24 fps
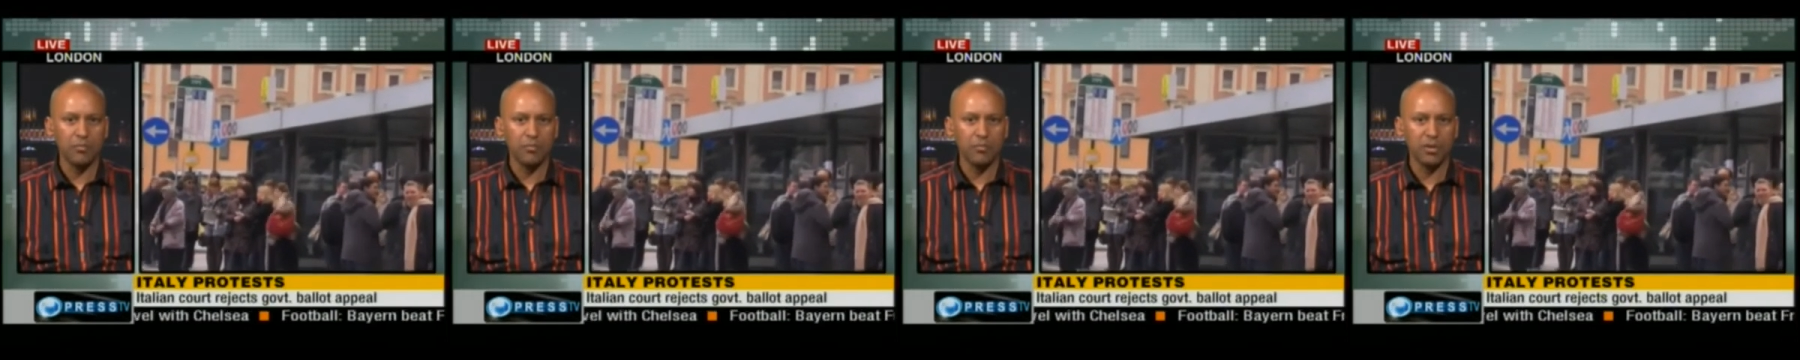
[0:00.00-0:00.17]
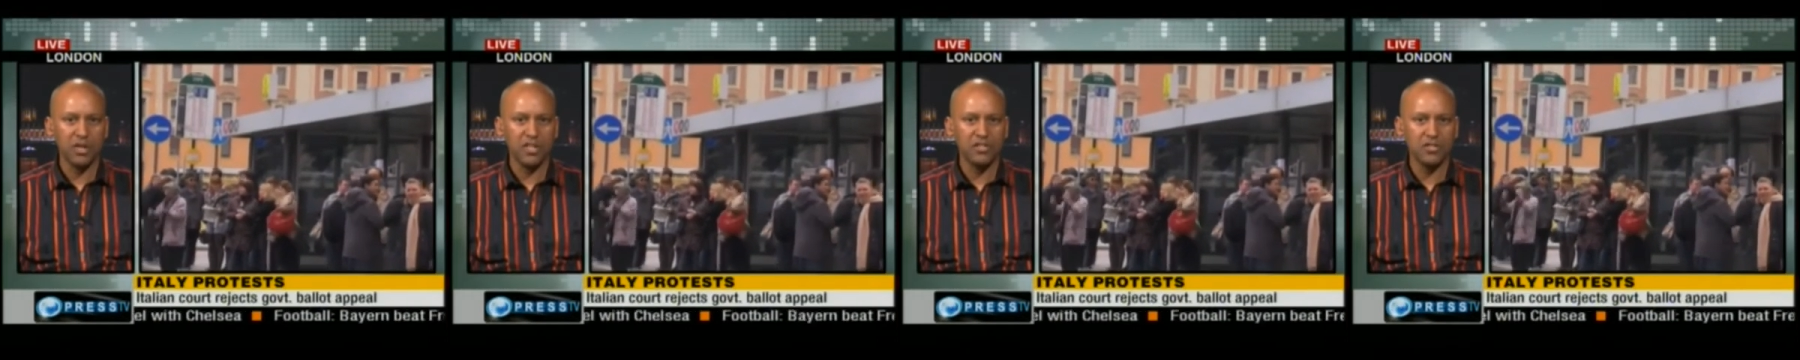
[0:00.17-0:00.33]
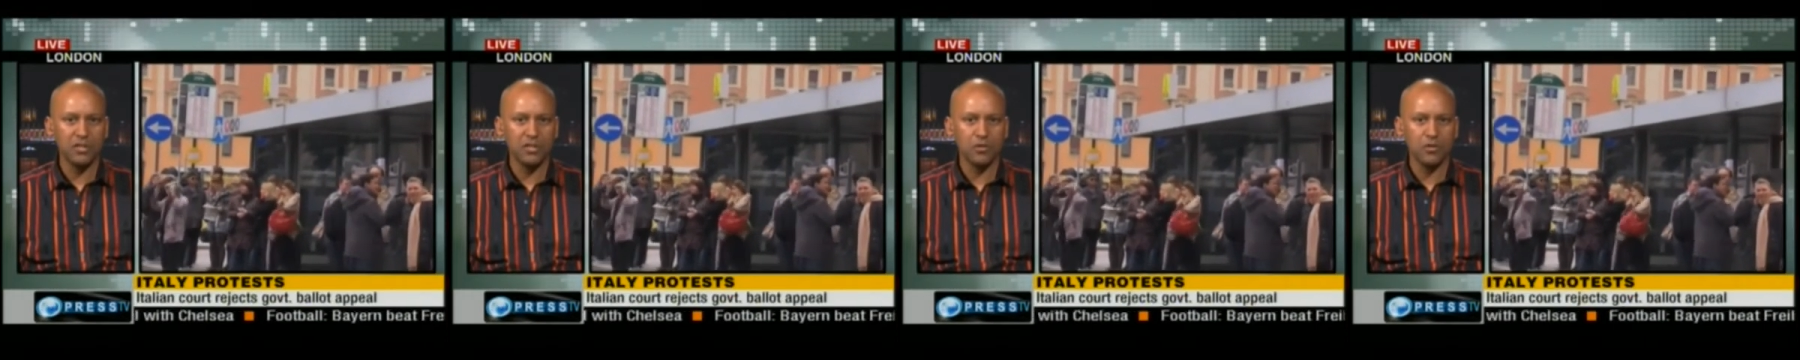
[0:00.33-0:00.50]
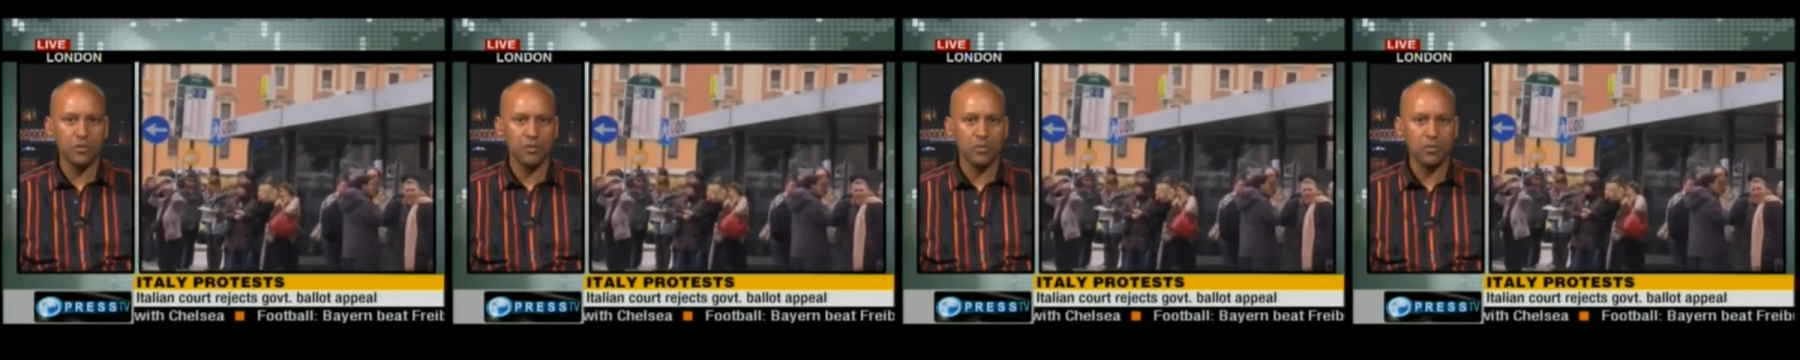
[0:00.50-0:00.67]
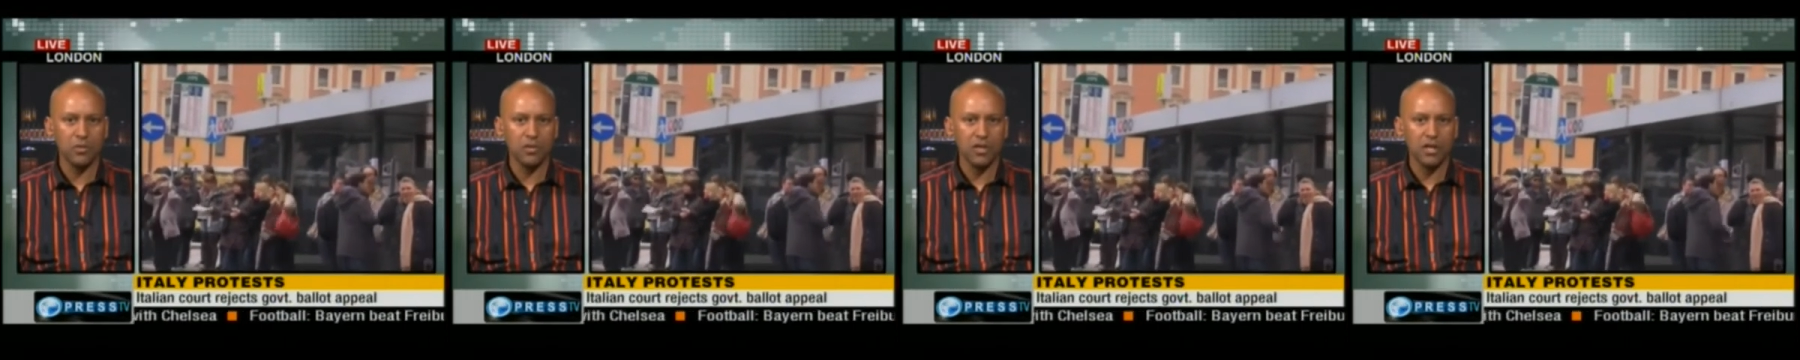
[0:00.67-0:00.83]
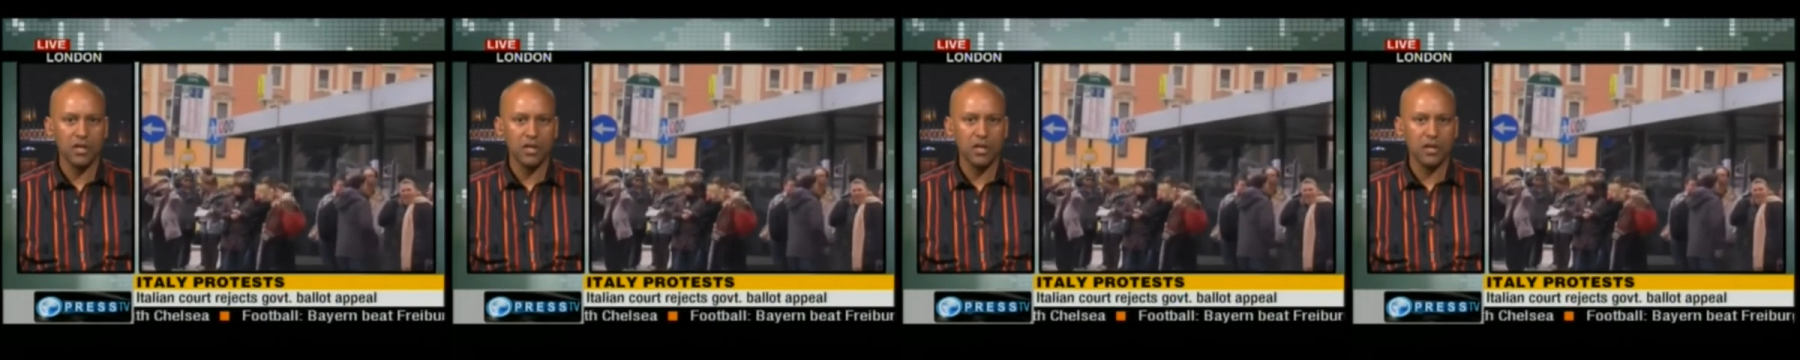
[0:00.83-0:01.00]
political
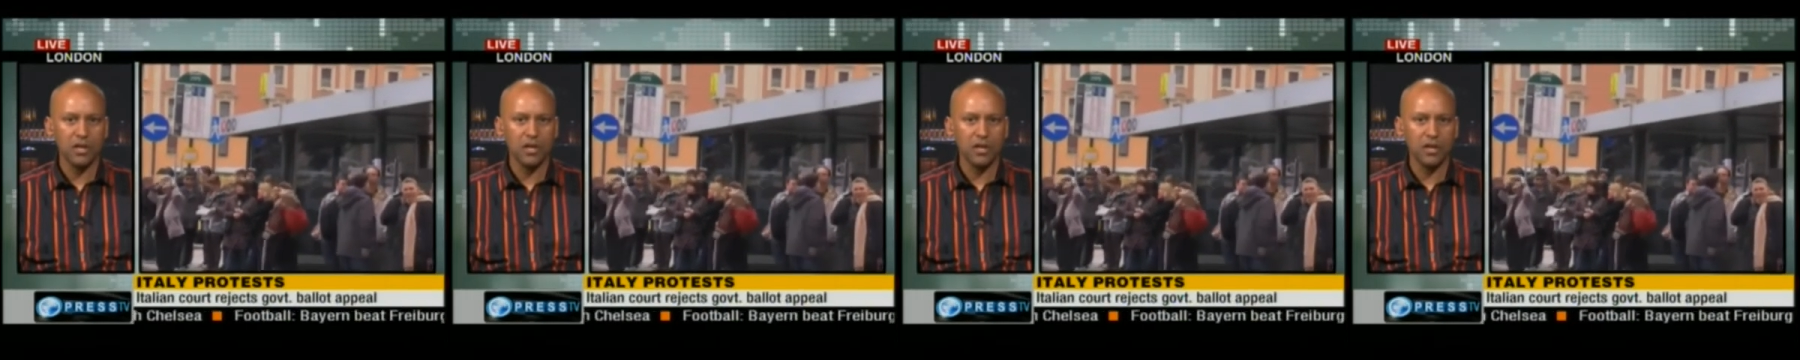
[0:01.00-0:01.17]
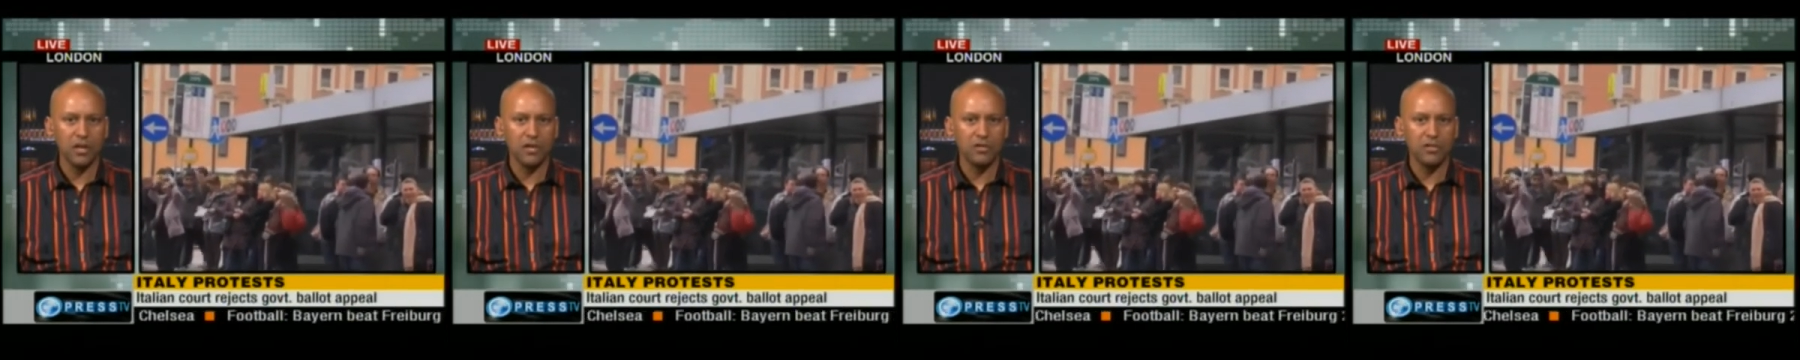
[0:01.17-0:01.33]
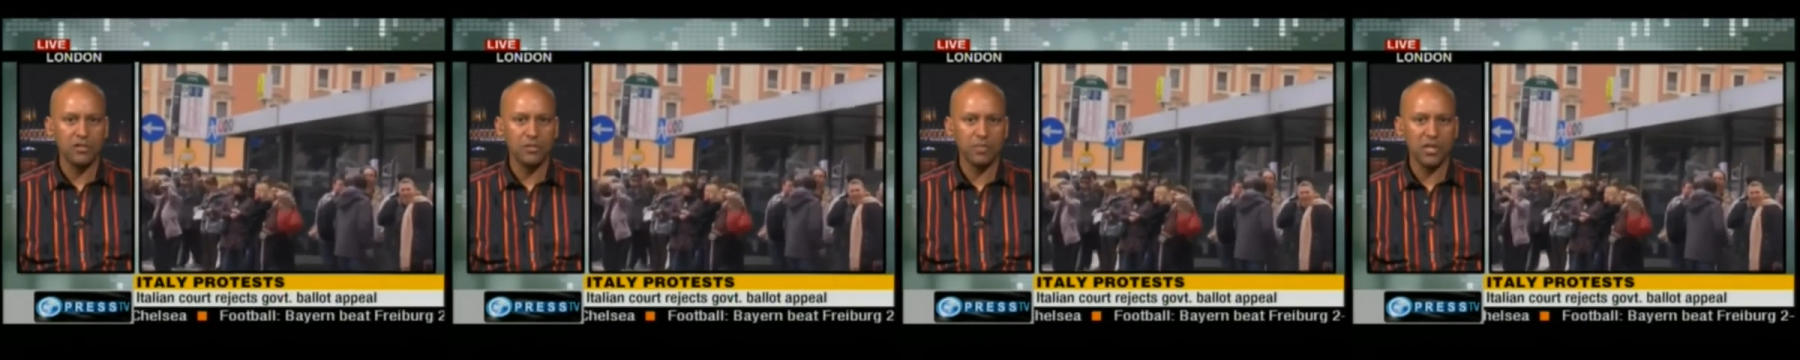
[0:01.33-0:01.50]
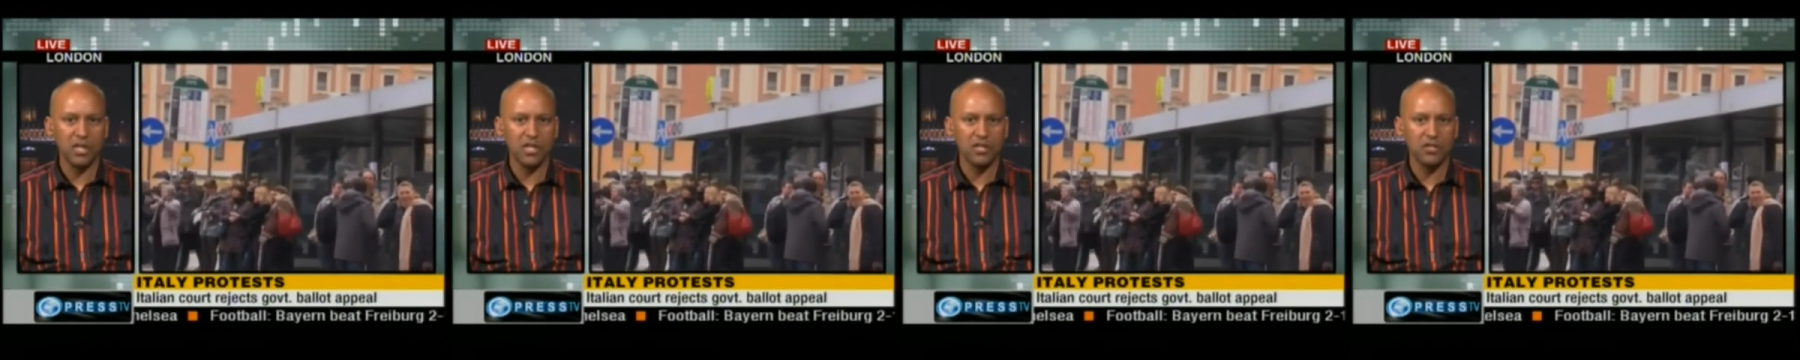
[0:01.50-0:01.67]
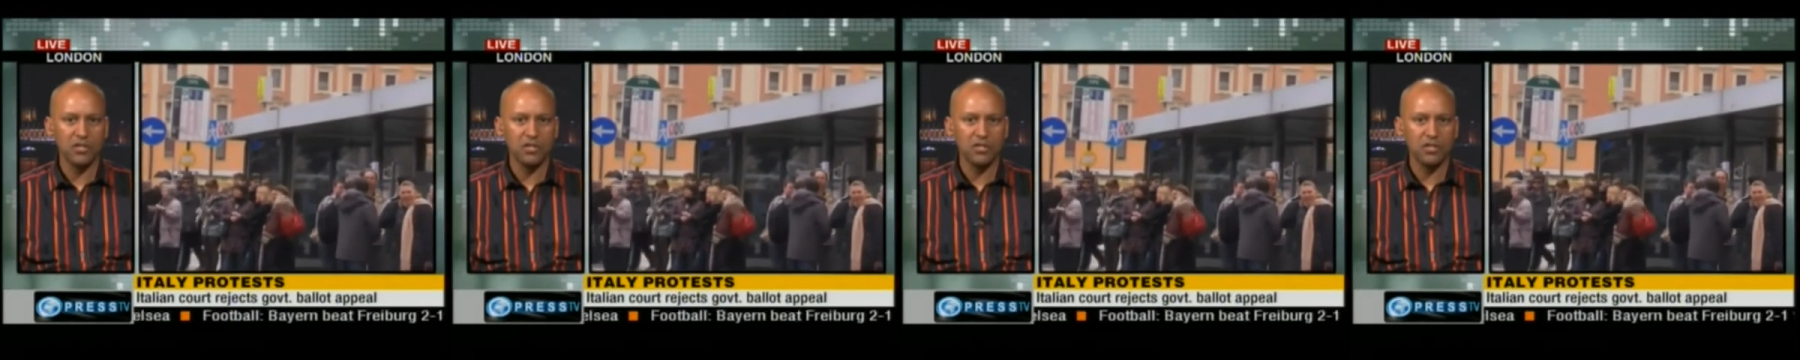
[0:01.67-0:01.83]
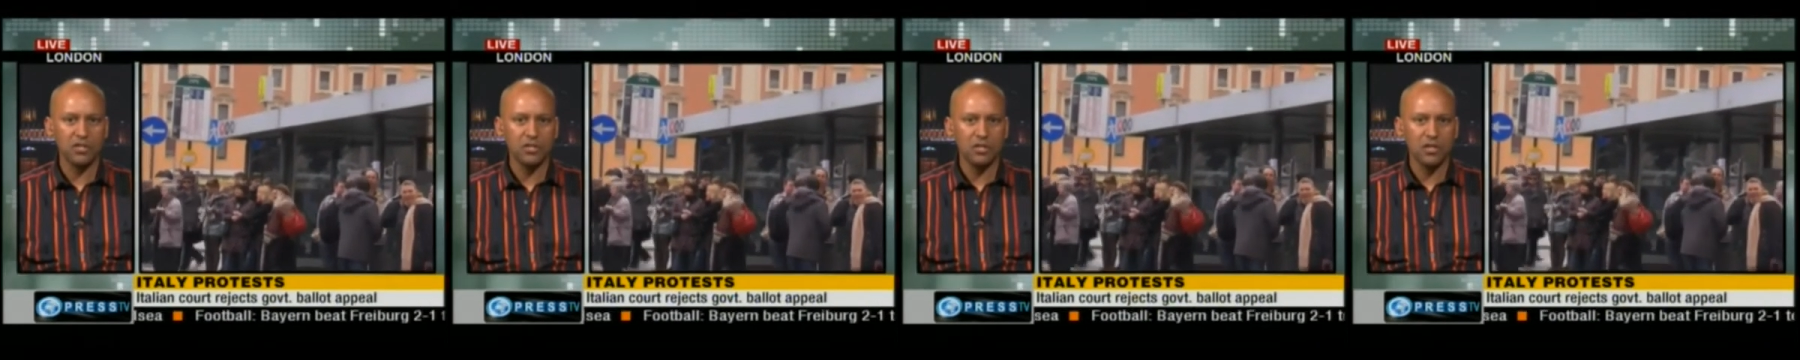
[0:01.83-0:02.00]
uh,
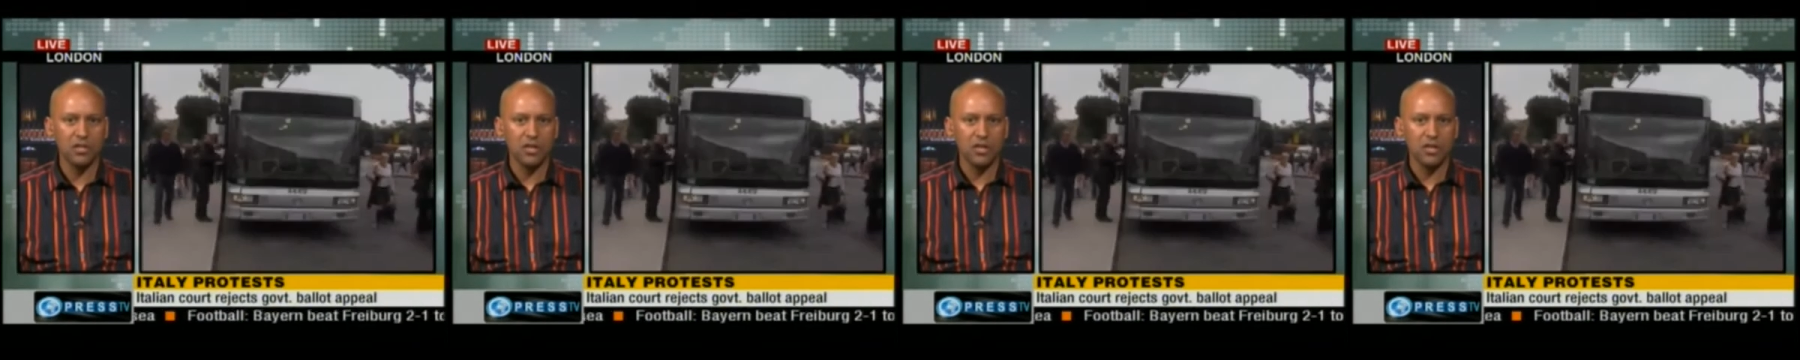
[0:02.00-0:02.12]
speech,